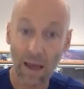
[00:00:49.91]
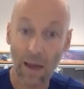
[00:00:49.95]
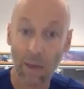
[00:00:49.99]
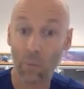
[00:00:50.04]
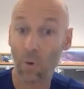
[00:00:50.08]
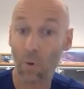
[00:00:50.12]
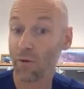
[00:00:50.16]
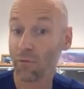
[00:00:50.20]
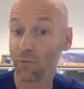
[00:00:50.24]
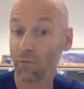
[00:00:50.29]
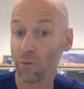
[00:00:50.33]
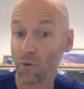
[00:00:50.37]

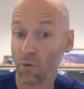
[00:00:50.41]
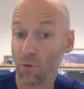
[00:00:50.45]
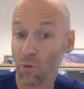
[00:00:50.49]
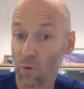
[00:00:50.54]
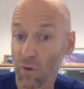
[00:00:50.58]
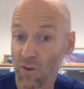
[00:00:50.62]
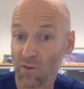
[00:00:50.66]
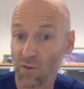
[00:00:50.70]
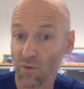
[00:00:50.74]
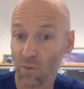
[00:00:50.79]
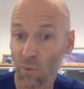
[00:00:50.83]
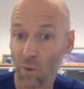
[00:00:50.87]
And we have to do
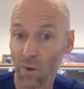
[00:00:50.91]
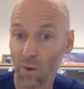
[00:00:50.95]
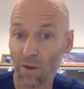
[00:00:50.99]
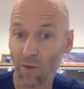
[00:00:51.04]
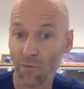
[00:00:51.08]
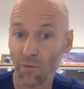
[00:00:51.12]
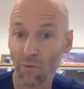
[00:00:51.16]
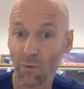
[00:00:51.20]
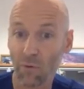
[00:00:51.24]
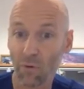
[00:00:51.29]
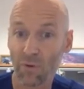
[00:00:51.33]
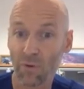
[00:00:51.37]
this
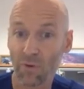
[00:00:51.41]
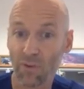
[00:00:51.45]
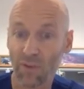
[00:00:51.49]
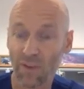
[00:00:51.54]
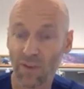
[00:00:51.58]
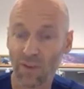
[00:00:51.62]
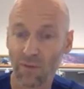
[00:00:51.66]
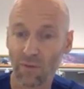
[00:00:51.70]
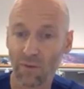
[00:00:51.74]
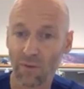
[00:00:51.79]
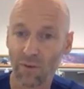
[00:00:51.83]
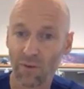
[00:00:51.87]

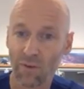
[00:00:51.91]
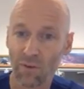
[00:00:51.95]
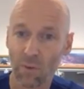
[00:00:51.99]
24/7.